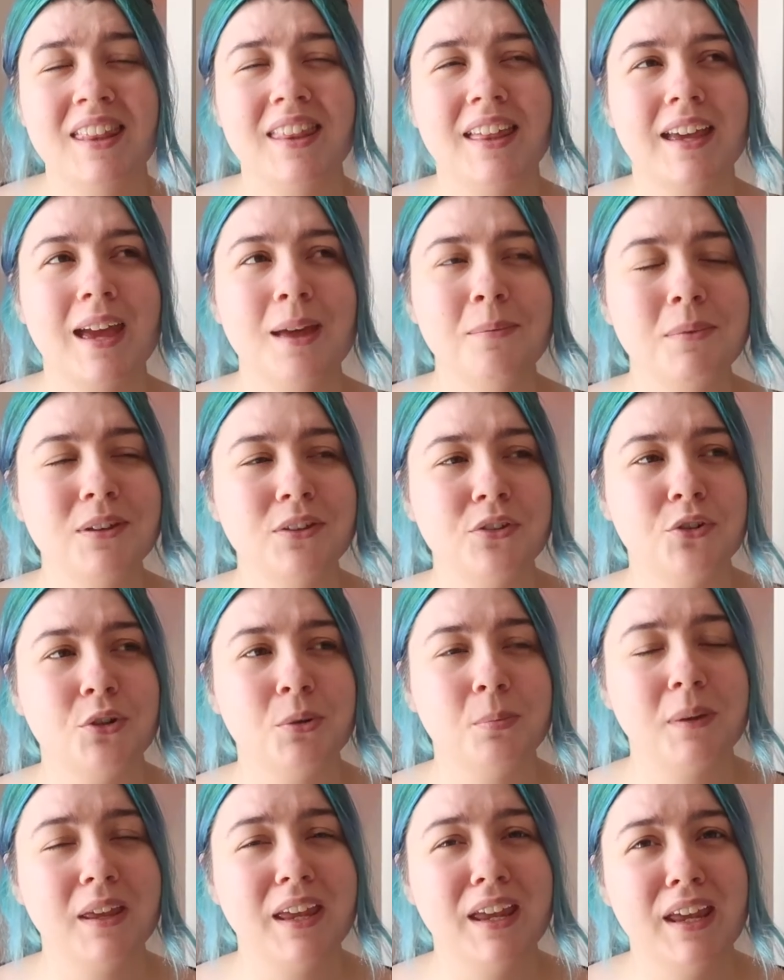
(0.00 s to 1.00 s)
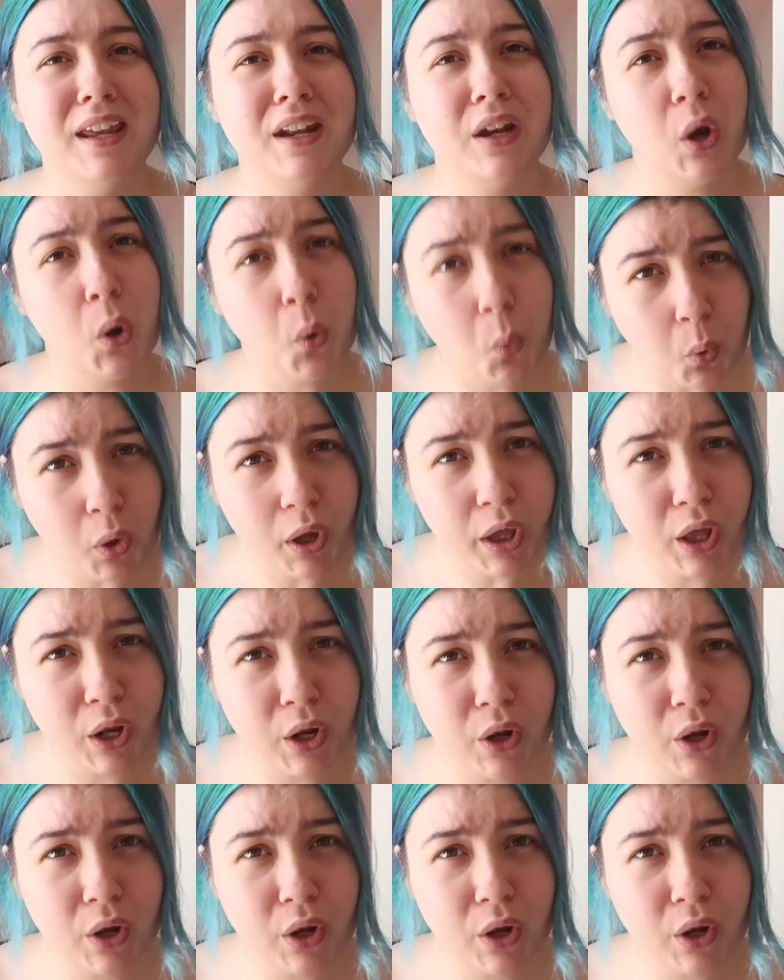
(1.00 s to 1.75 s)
they get mixed up in quite